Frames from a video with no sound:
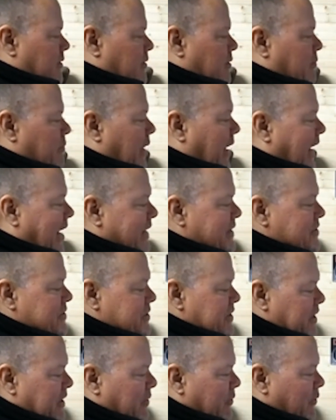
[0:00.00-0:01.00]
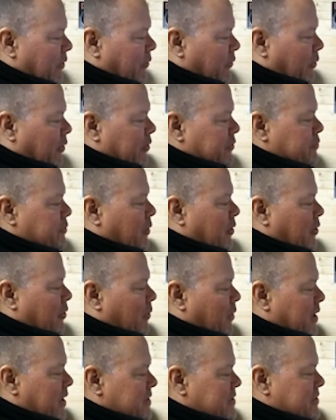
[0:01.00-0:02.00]
Packaging with Wolfsburg
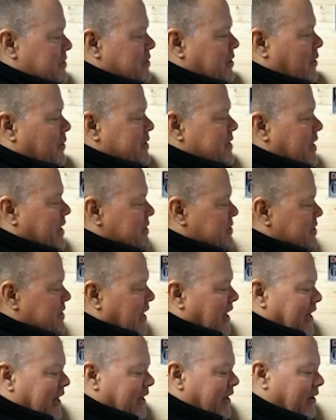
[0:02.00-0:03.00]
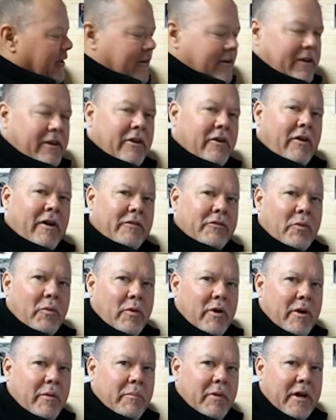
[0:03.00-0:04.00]
West is always outstanding. You don't have to
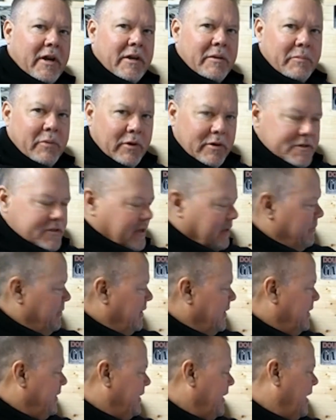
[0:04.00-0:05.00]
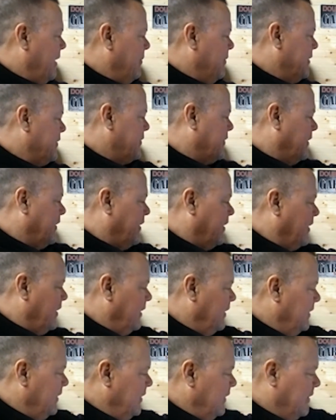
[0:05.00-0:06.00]
worry about any parts coming in damaged there.
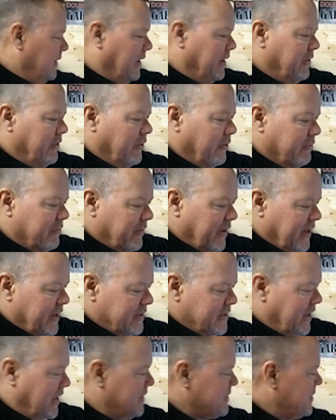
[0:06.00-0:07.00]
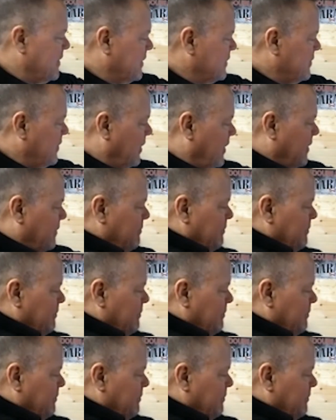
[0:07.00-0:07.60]
They do a fantastic job.